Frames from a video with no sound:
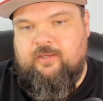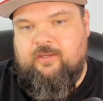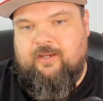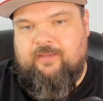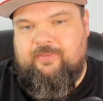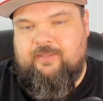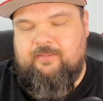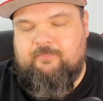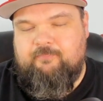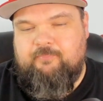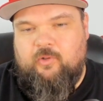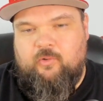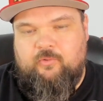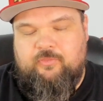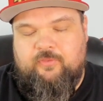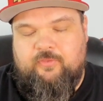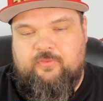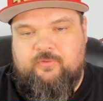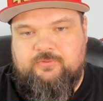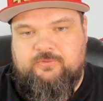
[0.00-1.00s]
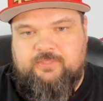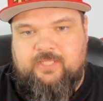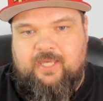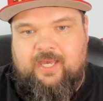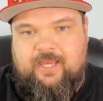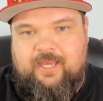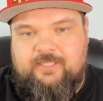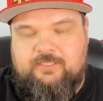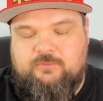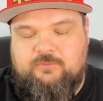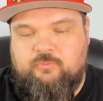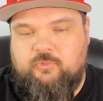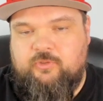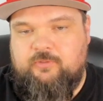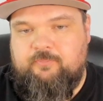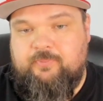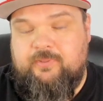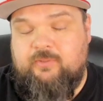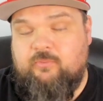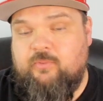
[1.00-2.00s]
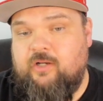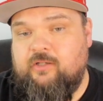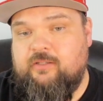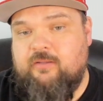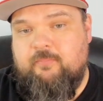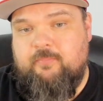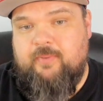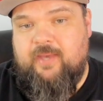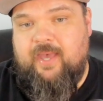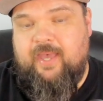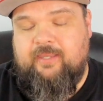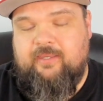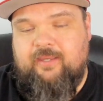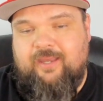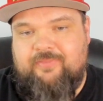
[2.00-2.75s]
I think both of those guys would be welcome back.